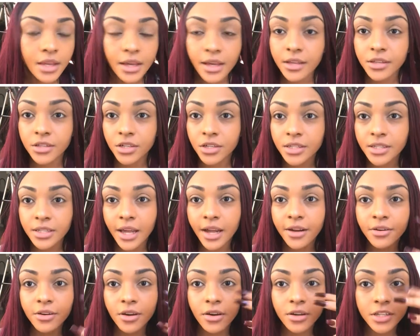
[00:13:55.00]
it just, I
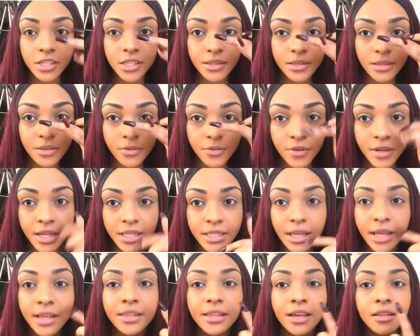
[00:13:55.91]
don't know, it just
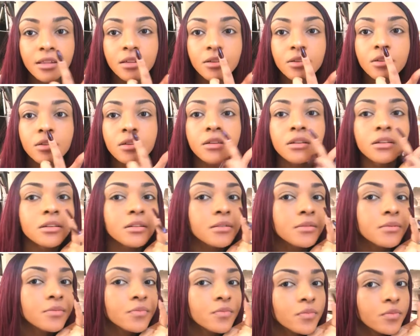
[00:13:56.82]
creates like that little
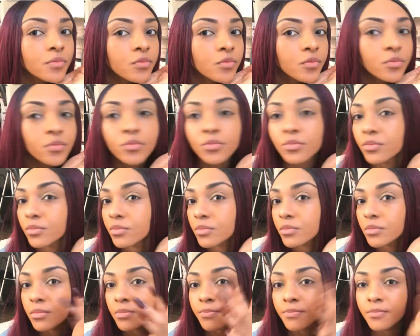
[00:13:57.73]

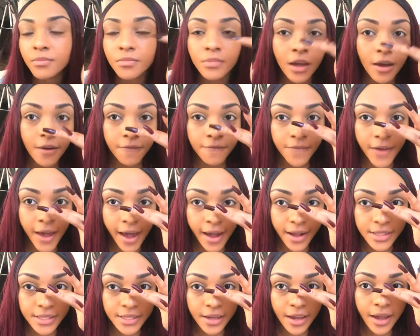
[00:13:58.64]

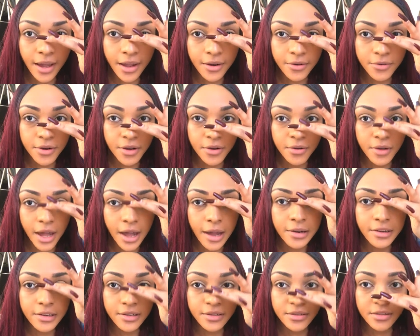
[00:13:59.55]
effect. I don't know
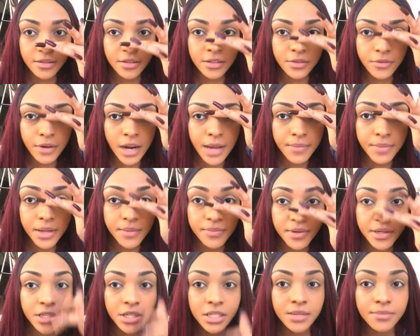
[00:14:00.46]
how to describe it,
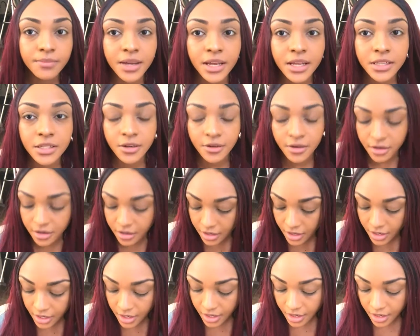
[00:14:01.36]
but it just makes
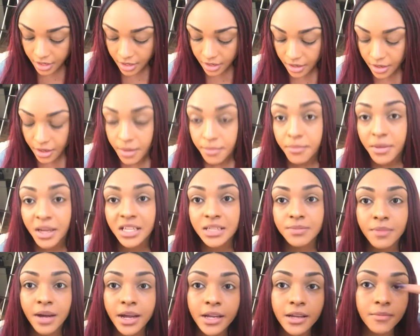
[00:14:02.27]

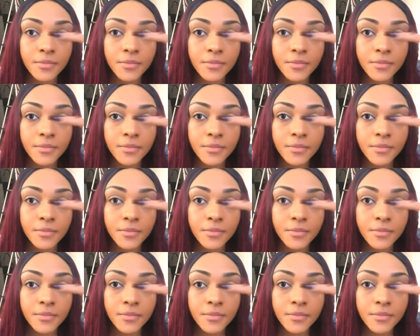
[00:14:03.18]
my